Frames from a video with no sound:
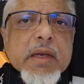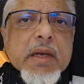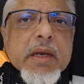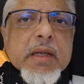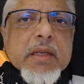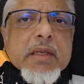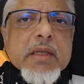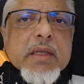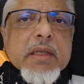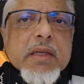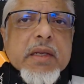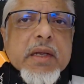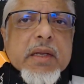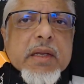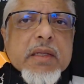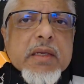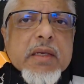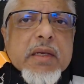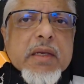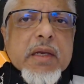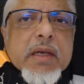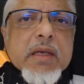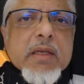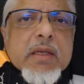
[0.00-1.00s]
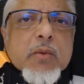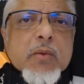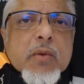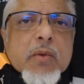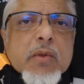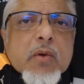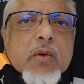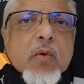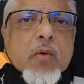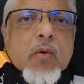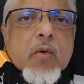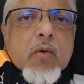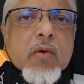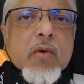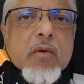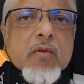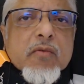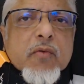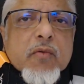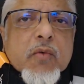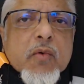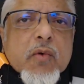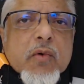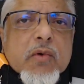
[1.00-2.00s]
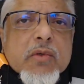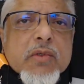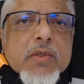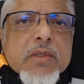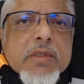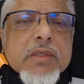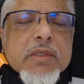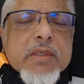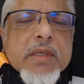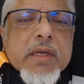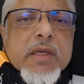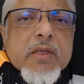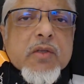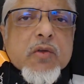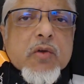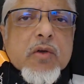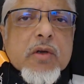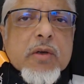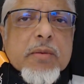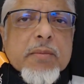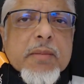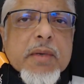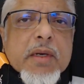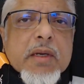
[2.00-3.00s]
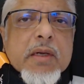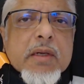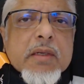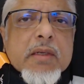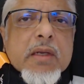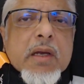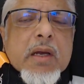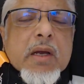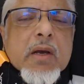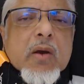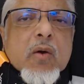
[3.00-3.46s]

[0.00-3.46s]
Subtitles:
and eradicate with all forces at your command